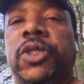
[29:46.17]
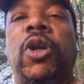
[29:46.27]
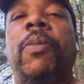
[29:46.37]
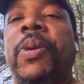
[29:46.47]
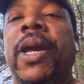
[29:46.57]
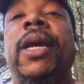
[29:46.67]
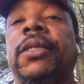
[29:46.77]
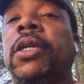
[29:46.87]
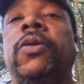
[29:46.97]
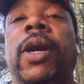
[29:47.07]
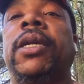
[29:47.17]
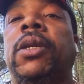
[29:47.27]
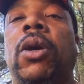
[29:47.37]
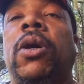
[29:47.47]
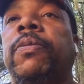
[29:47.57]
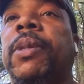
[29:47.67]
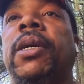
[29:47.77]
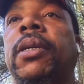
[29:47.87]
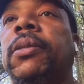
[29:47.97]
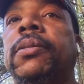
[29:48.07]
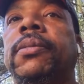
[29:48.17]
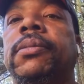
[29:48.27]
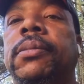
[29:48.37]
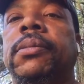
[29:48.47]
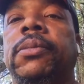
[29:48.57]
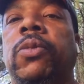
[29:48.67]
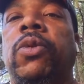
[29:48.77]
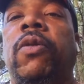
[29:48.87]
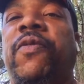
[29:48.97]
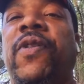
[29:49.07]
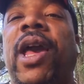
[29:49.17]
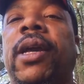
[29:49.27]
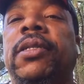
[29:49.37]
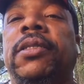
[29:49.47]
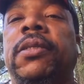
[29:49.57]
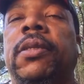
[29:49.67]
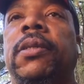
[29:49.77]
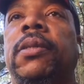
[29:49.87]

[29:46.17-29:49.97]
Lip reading: Sharpei is a great dog, man. Real facts.